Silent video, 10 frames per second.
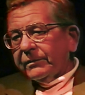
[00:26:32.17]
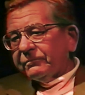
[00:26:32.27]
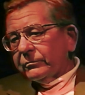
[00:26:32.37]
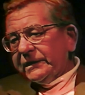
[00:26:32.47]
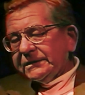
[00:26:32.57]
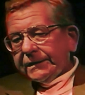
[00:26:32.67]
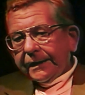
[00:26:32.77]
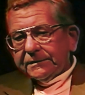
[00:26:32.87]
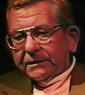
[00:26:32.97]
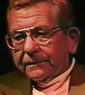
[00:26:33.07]
the trip
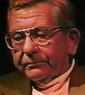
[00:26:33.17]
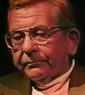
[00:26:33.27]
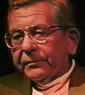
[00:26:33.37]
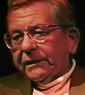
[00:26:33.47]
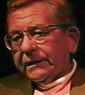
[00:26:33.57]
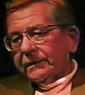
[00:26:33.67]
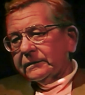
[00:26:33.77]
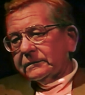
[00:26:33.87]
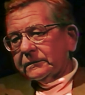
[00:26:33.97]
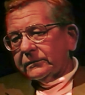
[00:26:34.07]
from East Islip
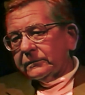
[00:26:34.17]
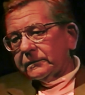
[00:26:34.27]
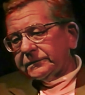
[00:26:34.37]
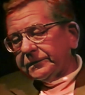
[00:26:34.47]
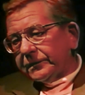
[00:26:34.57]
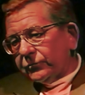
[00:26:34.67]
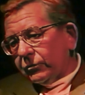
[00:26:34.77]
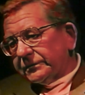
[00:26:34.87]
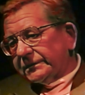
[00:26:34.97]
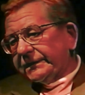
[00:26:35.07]
to
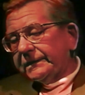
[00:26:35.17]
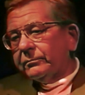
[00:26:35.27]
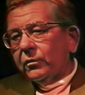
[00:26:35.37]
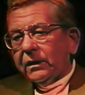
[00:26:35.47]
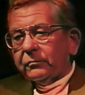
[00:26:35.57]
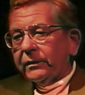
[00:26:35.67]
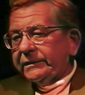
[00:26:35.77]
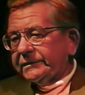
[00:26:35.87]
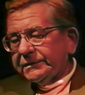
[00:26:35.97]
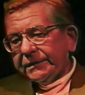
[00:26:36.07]
the Northern State
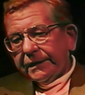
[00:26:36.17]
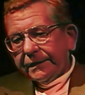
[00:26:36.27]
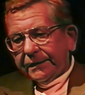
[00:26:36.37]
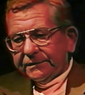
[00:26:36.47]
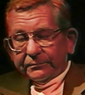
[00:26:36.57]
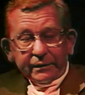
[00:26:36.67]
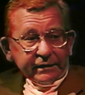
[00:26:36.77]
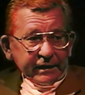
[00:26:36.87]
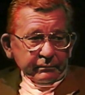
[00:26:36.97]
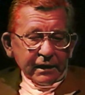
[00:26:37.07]
Parkway to
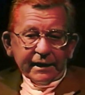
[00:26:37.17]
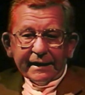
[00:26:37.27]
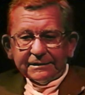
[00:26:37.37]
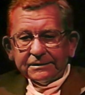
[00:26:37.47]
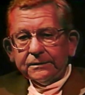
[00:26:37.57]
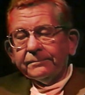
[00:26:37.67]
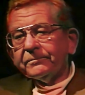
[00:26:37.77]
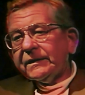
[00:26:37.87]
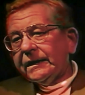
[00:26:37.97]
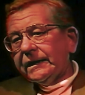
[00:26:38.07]
Syosset became a
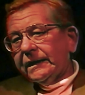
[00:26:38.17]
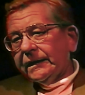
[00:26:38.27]
hassle,